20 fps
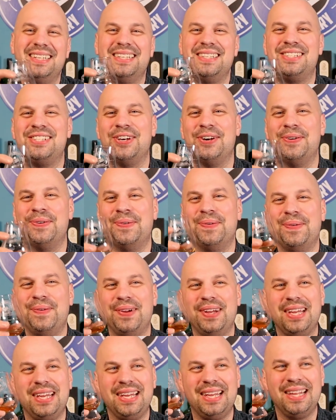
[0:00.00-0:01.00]
So
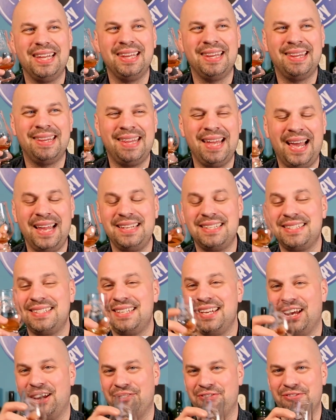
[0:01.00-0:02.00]
that's
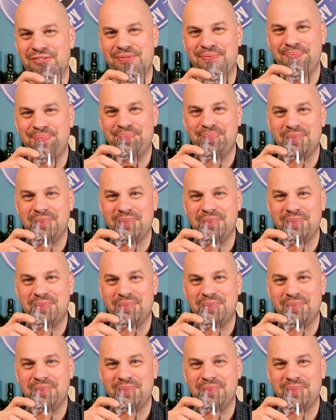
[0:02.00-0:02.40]
tough.